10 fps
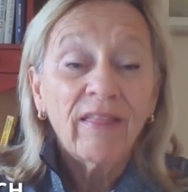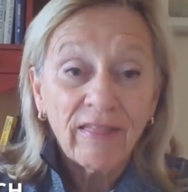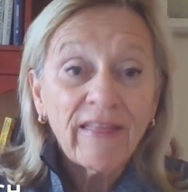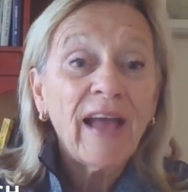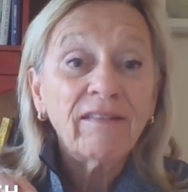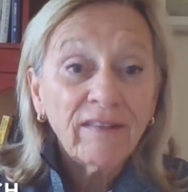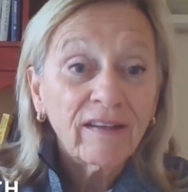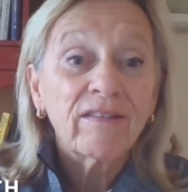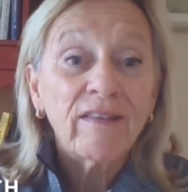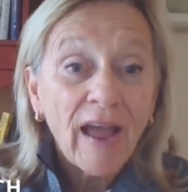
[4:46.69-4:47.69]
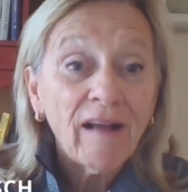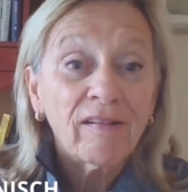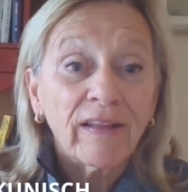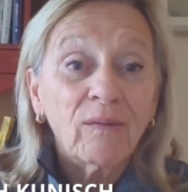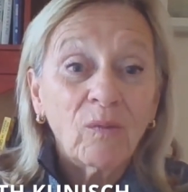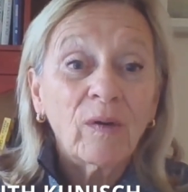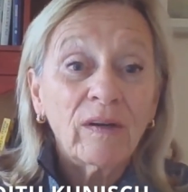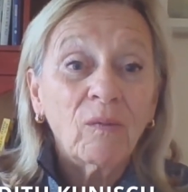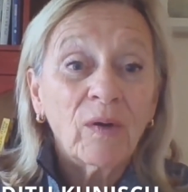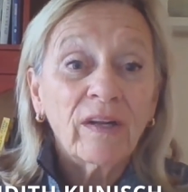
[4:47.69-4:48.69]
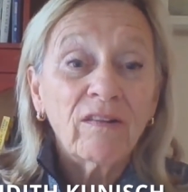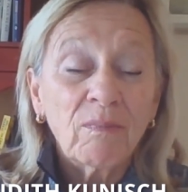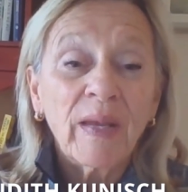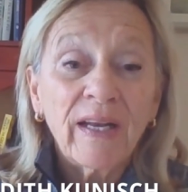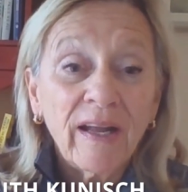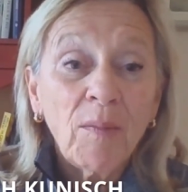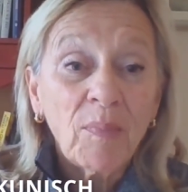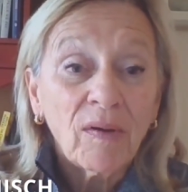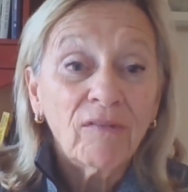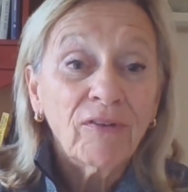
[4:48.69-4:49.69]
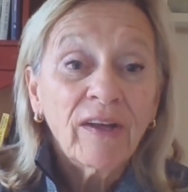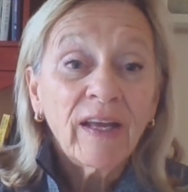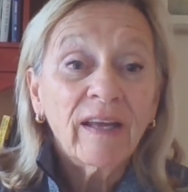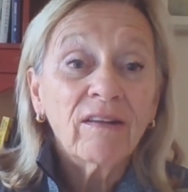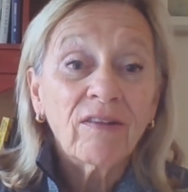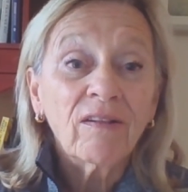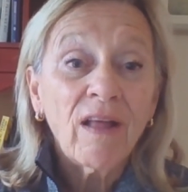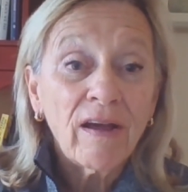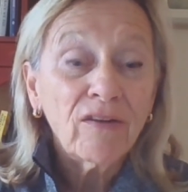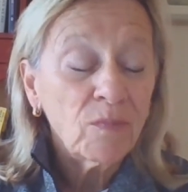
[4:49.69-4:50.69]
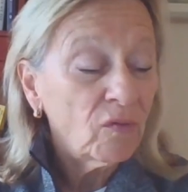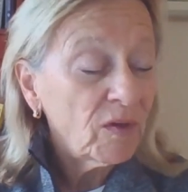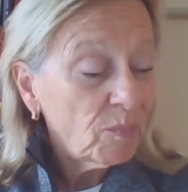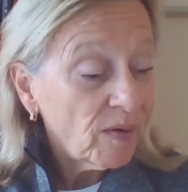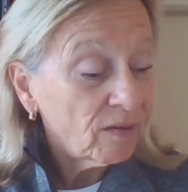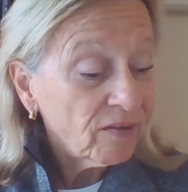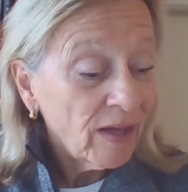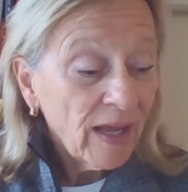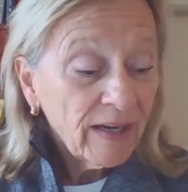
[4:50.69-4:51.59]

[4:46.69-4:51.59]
that's exactly what it's made up of, is a lot of moving parts.